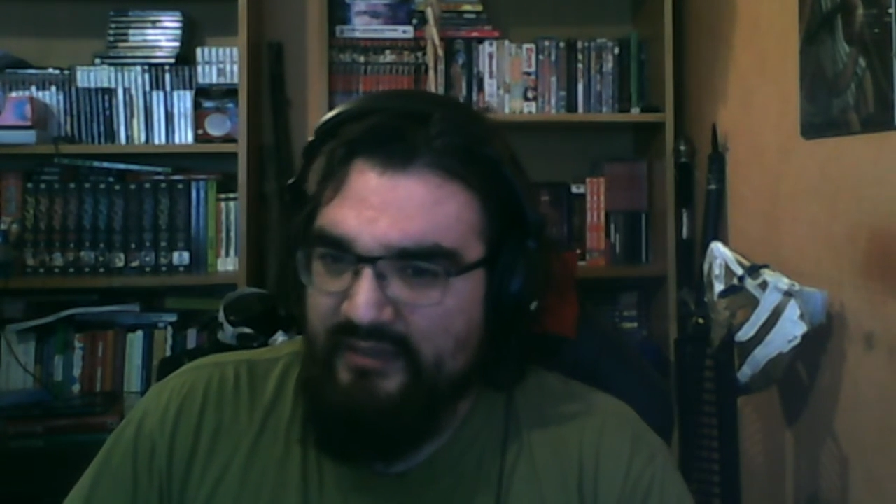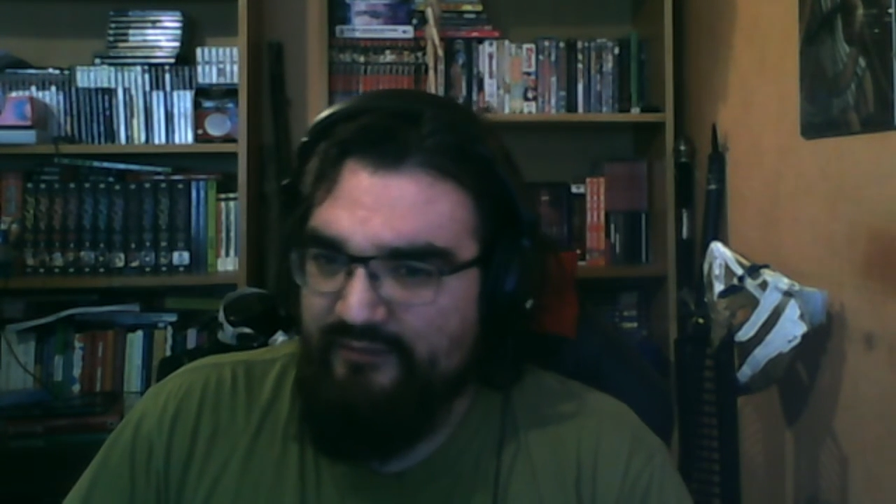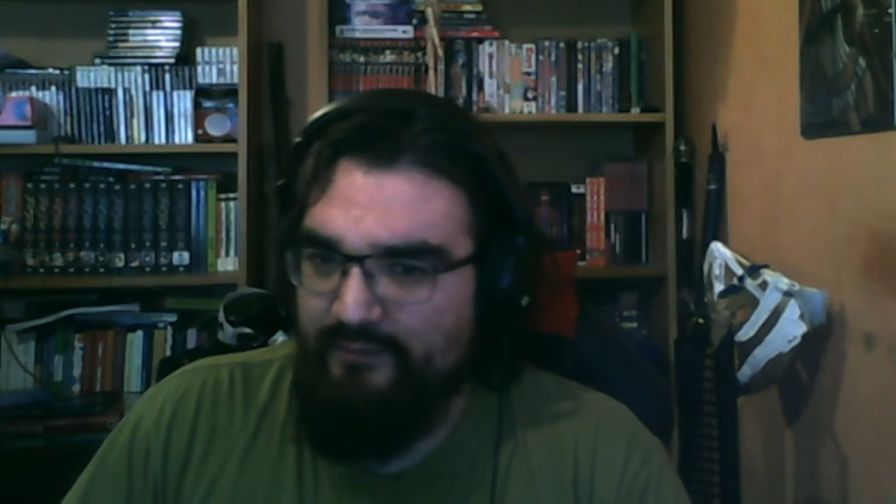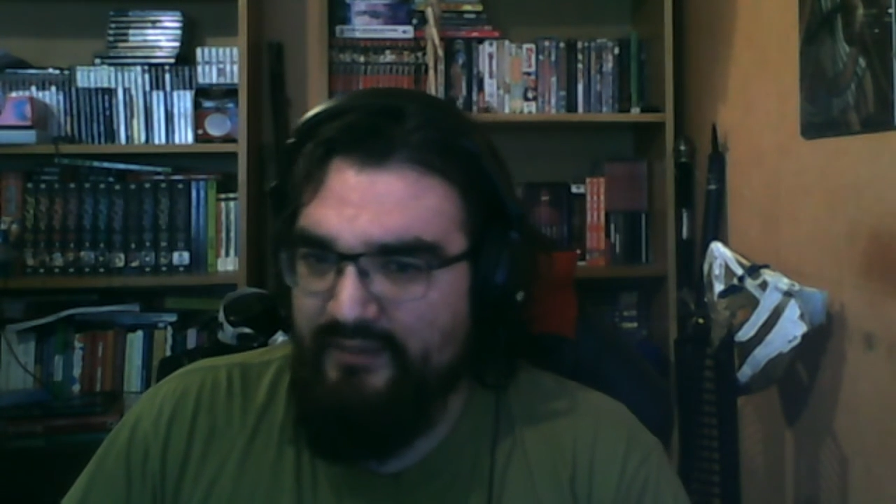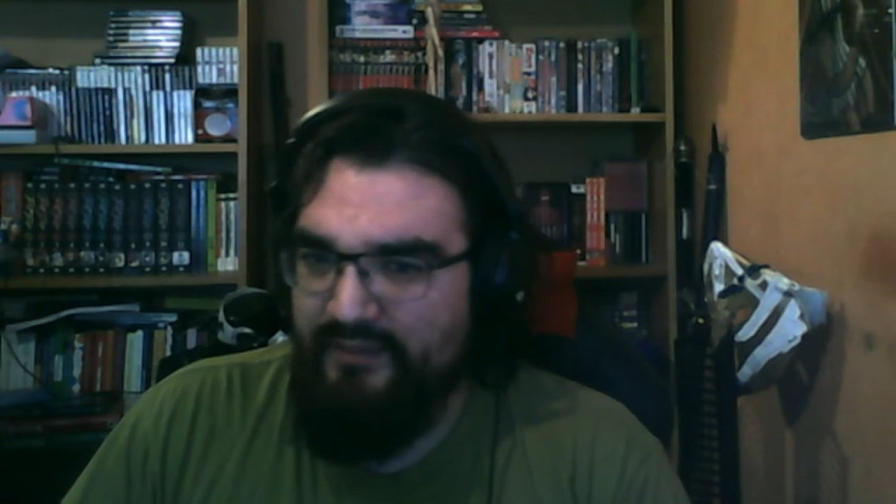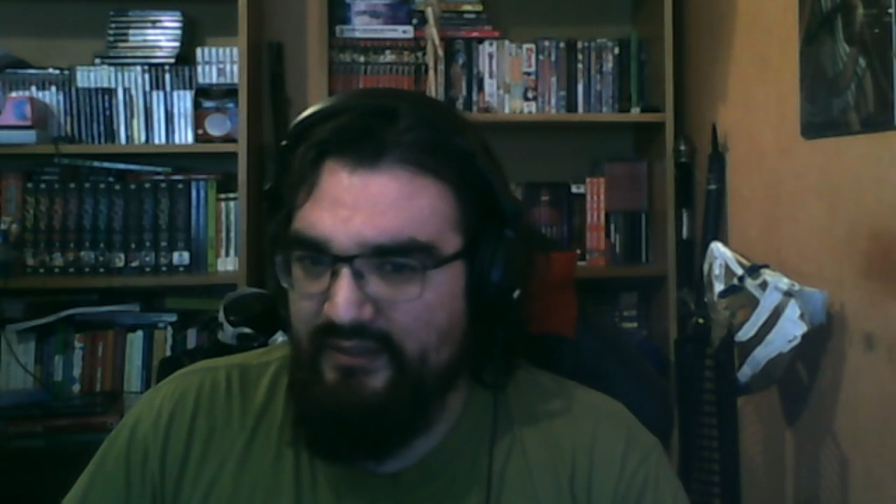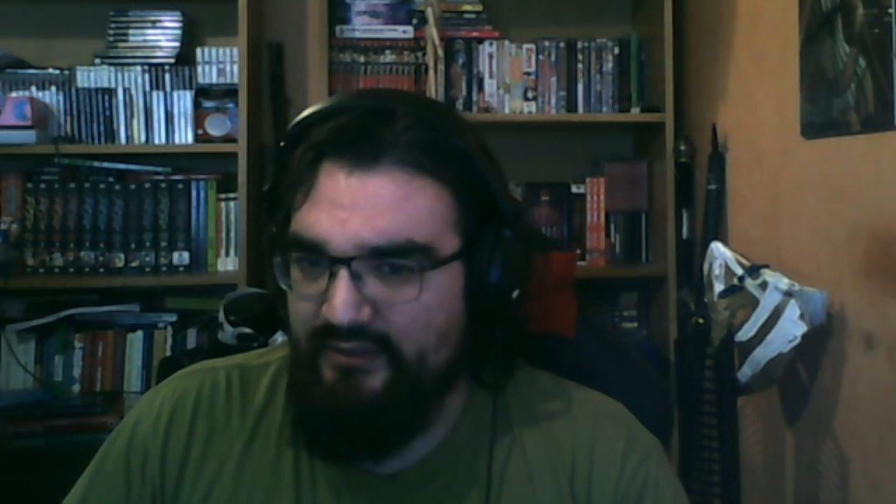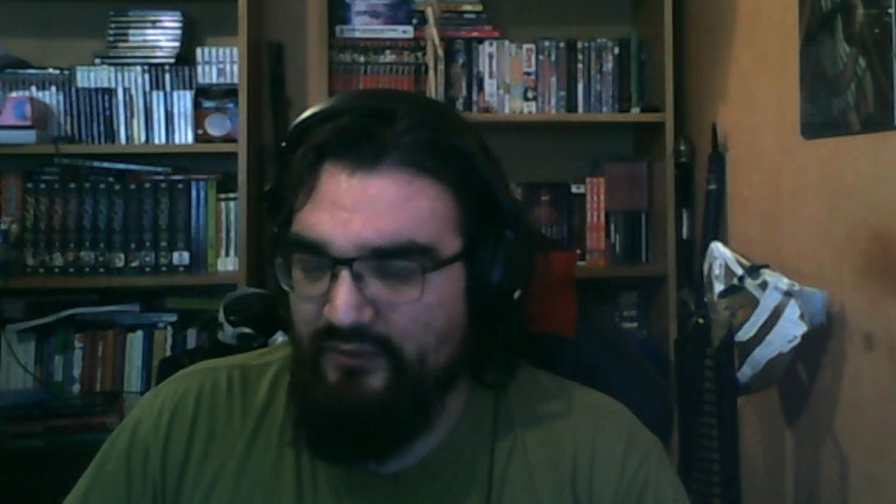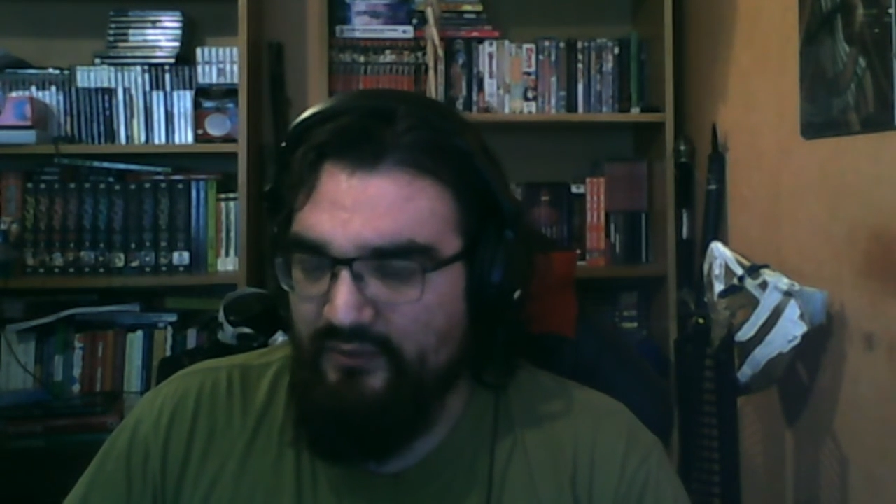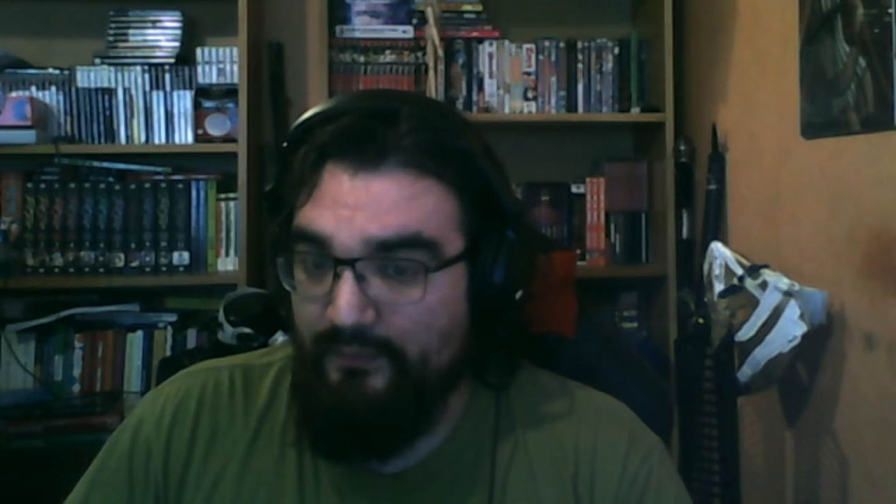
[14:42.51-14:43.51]
of ability
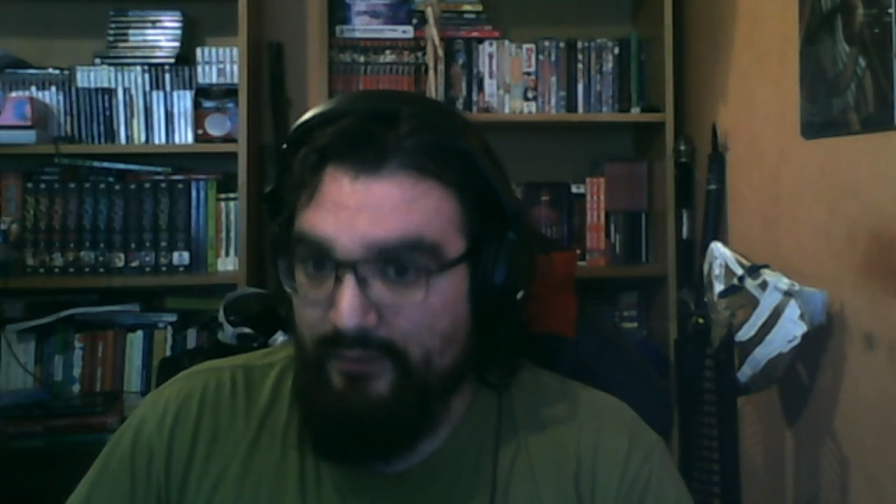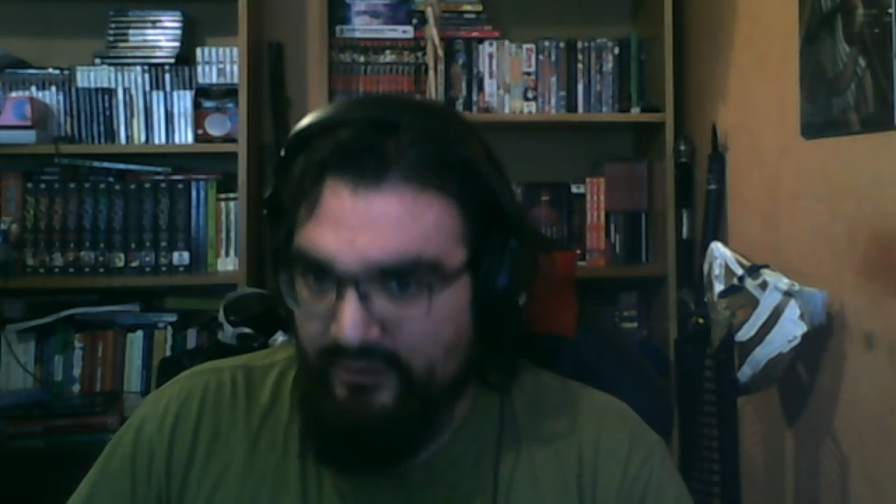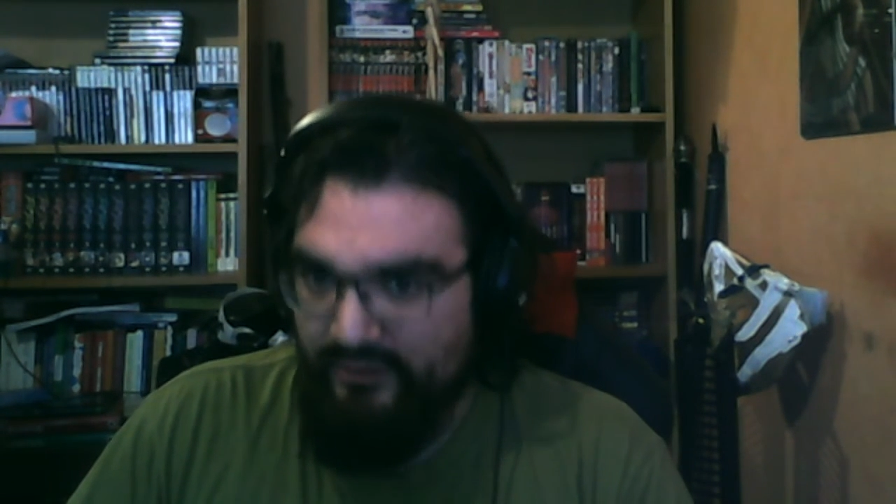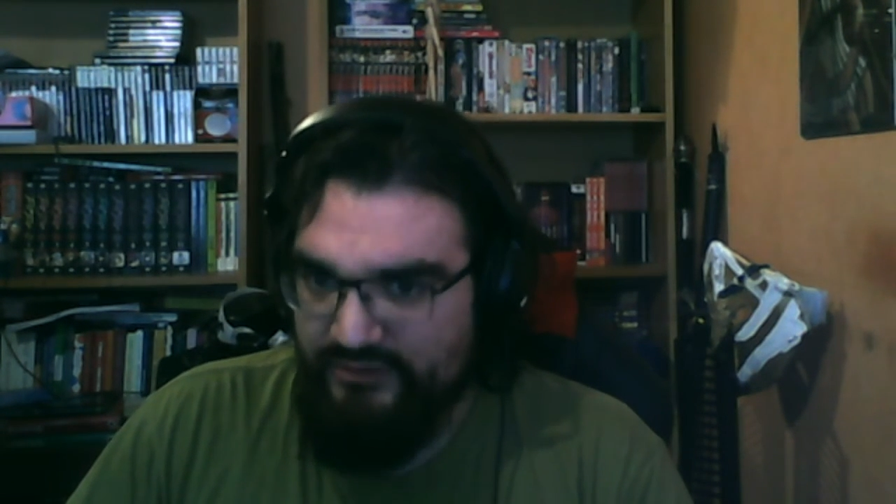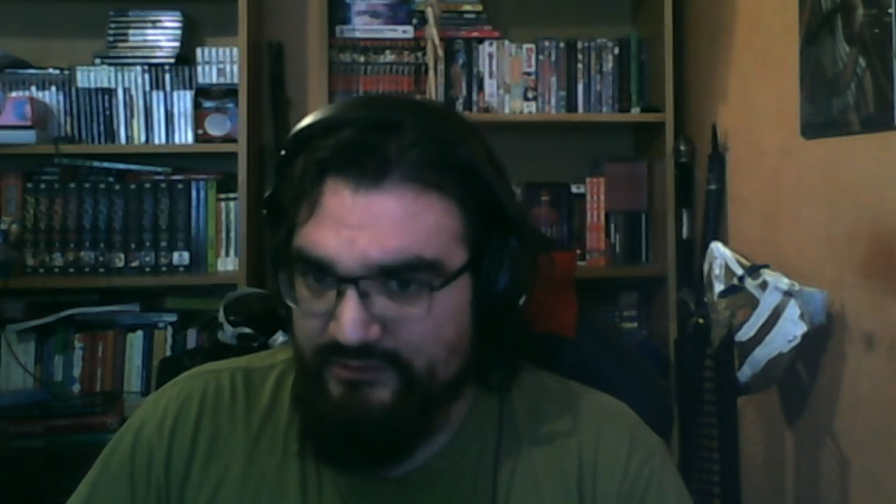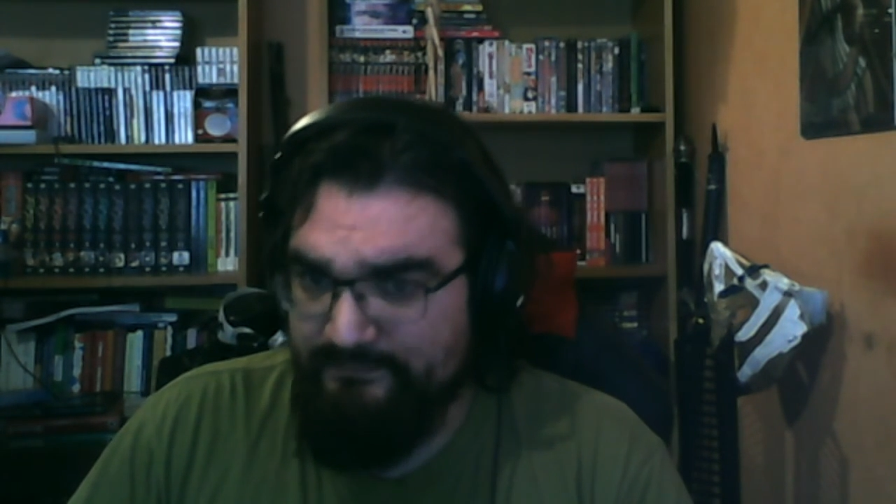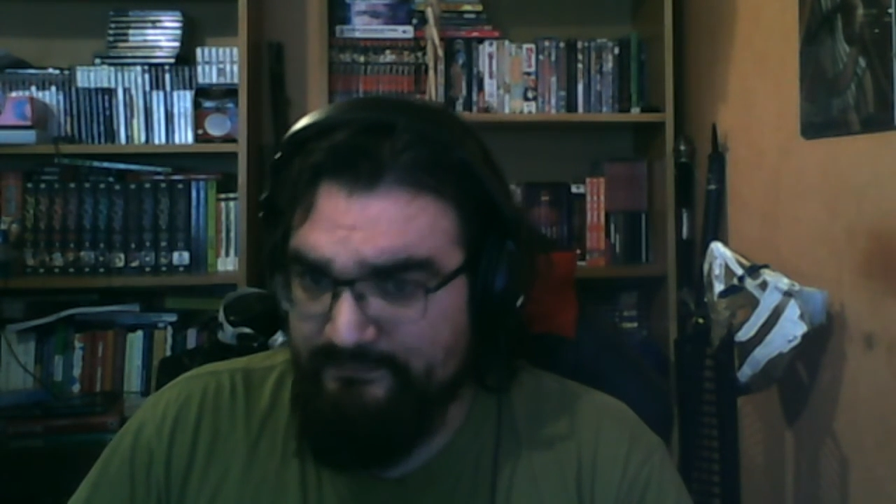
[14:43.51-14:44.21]
or perks